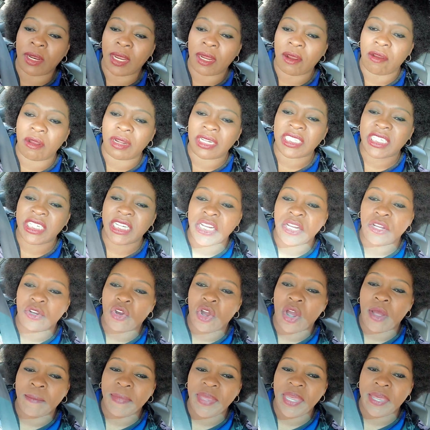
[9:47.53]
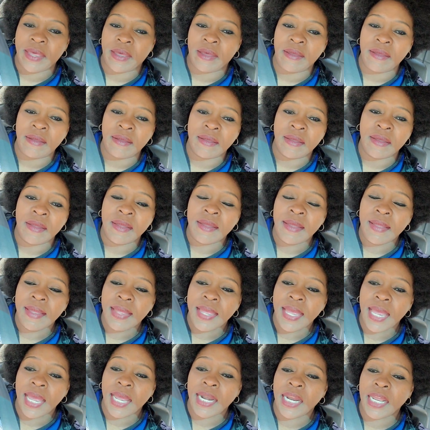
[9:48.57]
country, you come here,
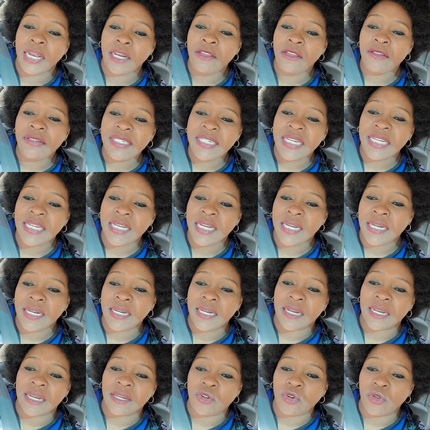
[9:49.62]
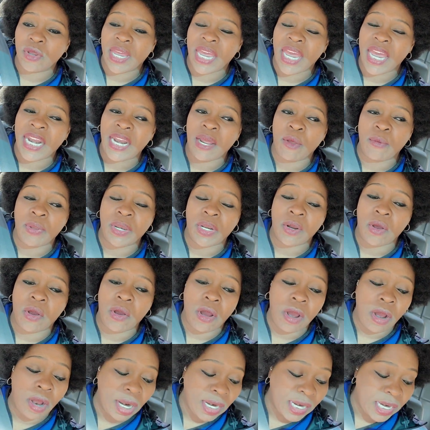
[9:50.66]
and then you're sitting together with
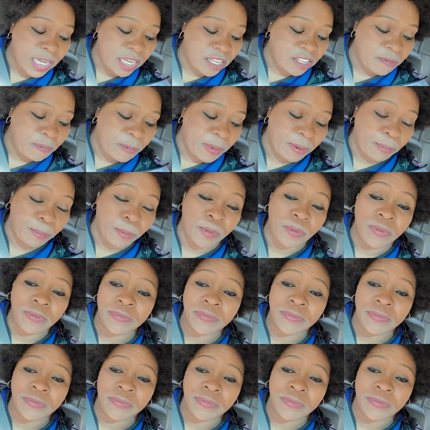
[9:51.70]
all these people.